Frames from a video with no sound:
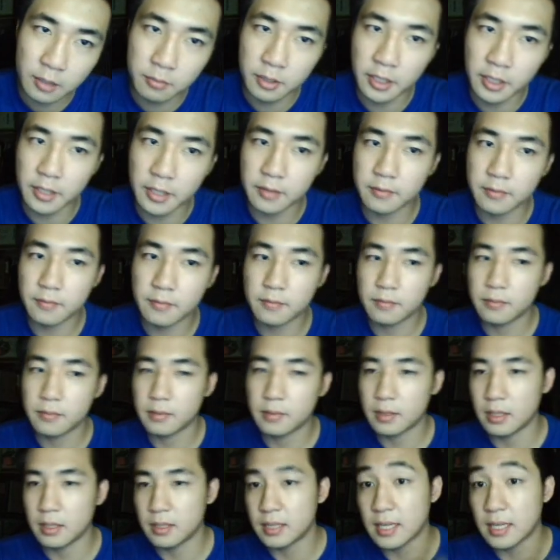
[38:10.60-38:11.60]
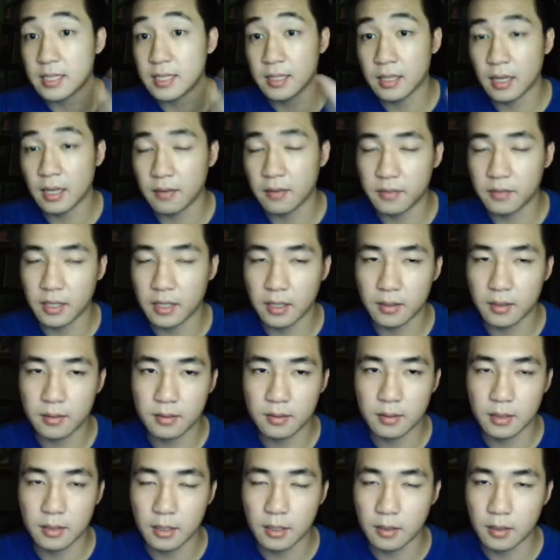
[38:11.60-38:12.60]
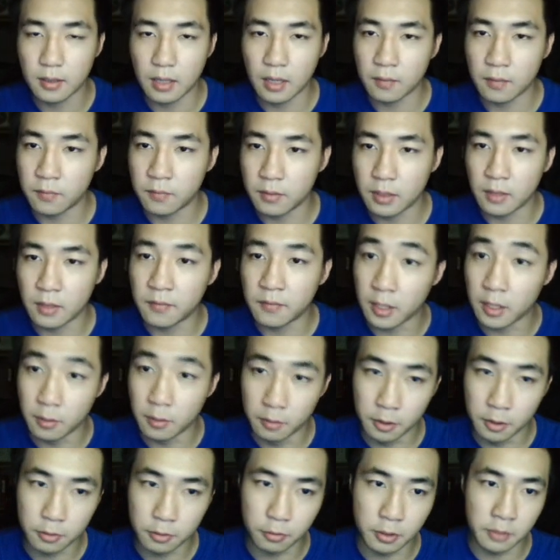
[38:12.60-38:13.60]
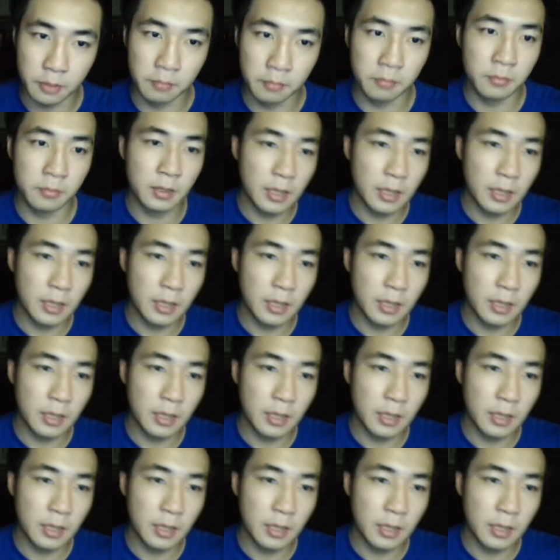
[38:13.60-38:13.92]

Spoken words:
right, he doesn't have that available to him.